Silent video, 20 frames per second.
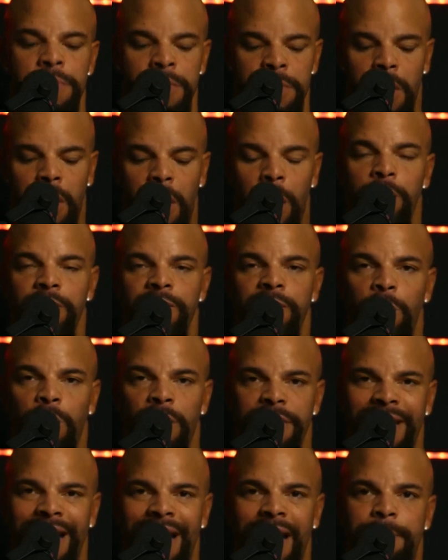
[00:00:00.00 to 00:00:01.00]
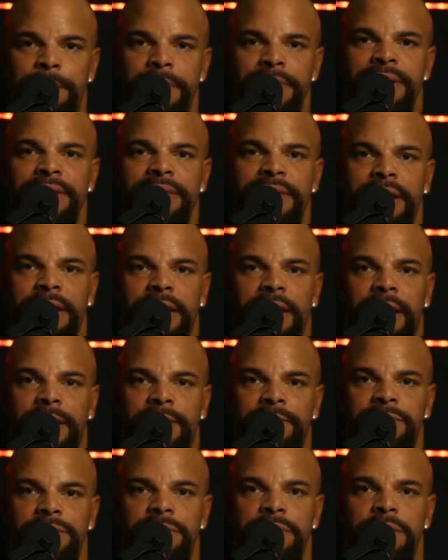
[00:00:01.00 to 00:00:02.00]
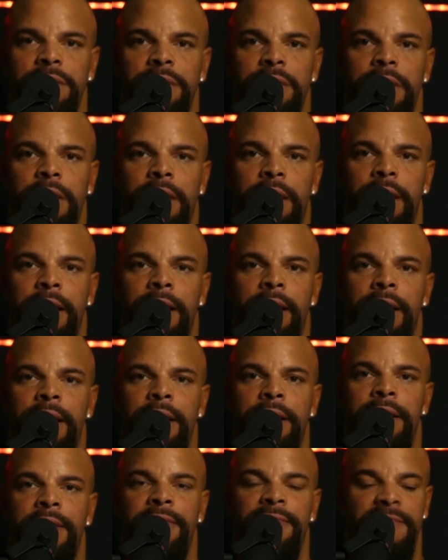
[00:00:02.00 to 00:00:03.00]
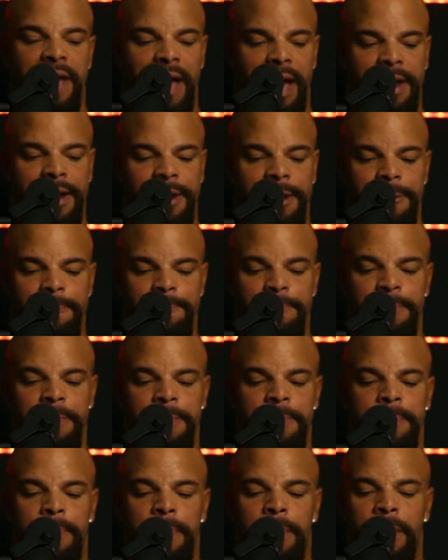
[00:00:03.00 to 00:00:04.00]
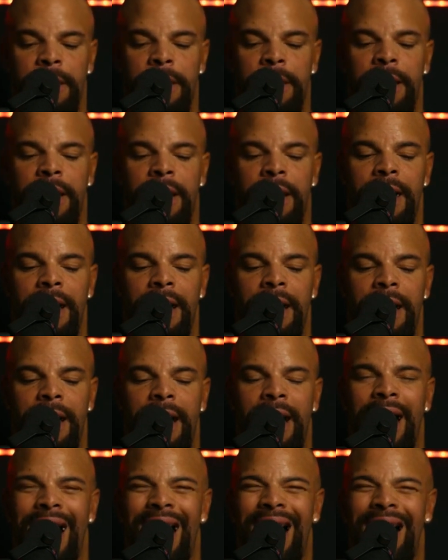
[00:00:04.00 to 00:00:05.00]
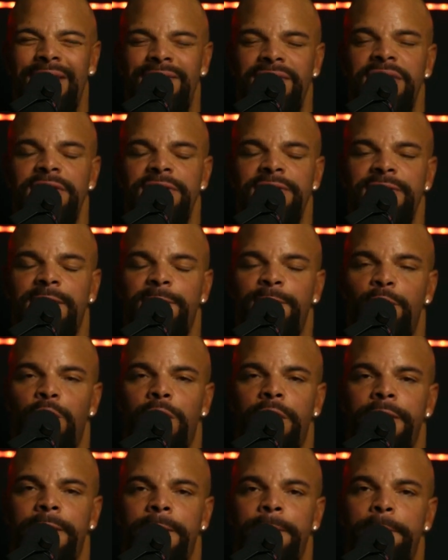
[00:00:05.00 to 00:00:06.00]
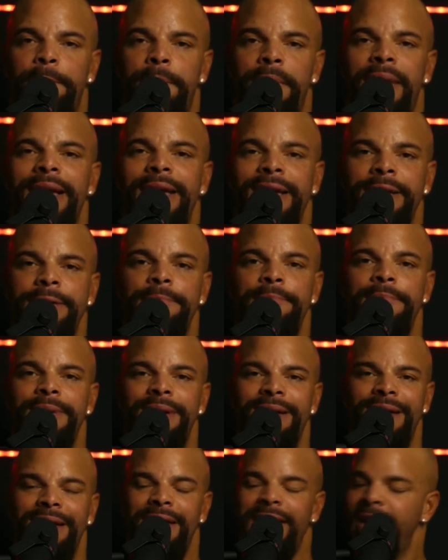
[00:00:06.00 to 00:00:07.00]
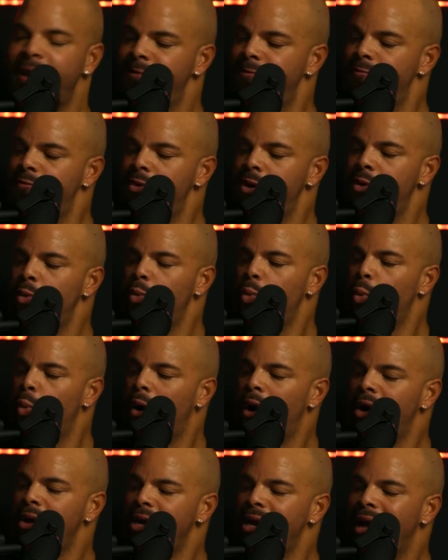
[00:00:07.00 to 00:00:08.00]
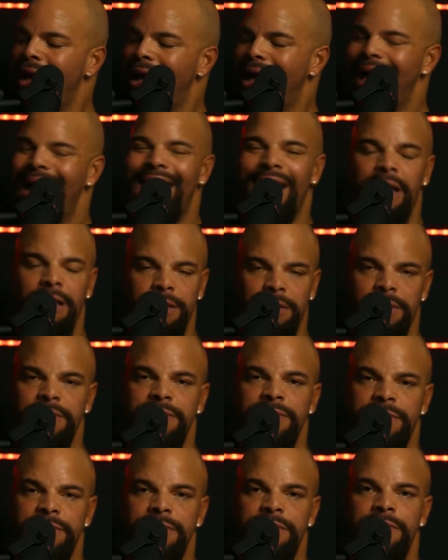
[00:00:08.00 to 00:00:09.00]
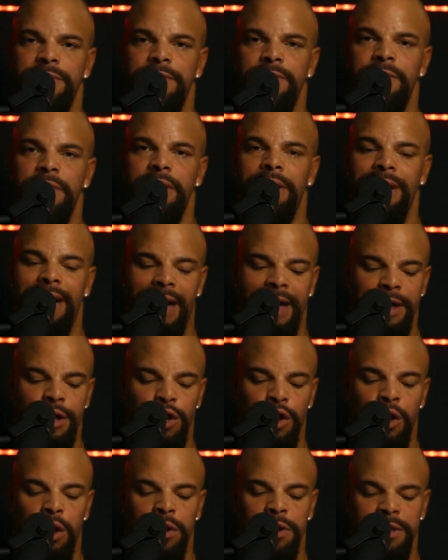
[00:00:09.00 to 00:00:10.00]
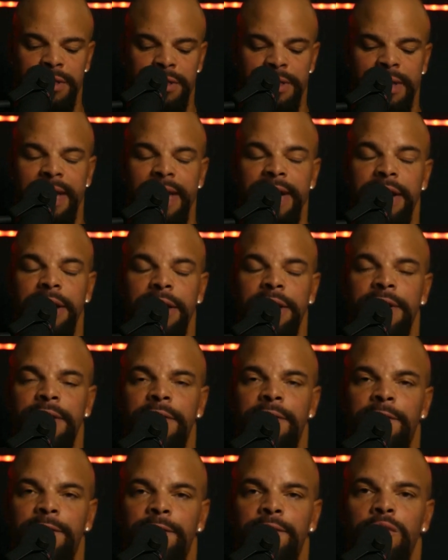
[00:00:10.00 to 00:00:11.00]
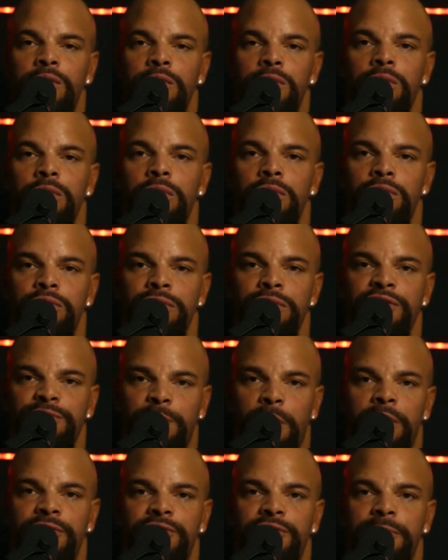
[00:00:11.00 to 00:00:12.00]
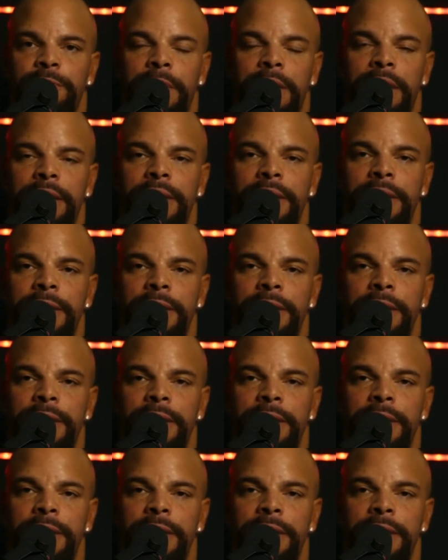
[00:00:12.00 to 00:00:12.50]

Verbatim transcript: over what happened in their lives than having someone blame everyone else and not take full responsibility.